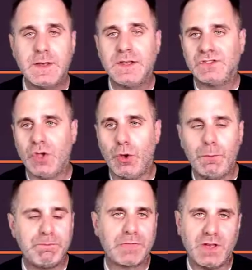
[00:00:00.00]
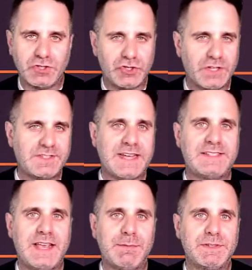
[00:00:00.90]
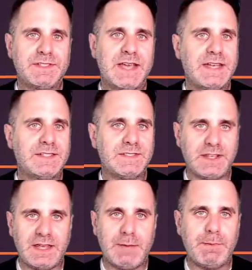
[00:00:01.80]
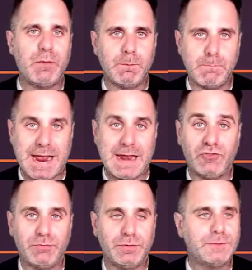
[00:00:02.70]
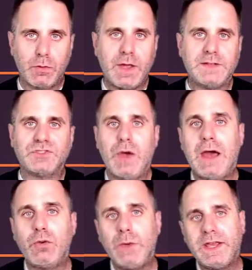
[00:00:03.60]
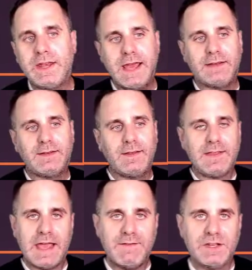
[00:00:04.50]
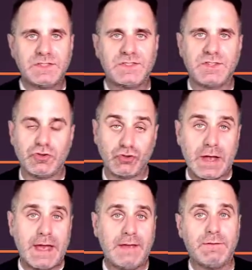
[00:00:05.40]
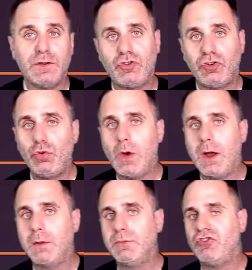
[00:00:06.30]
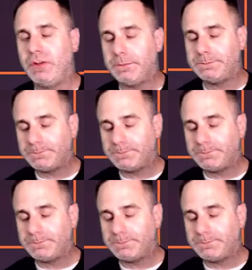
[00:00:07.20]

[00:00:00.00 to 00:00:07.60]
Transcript: So adjust that segment size to keep it manageable. Okay, so how do we connect the evidence drive to our machine?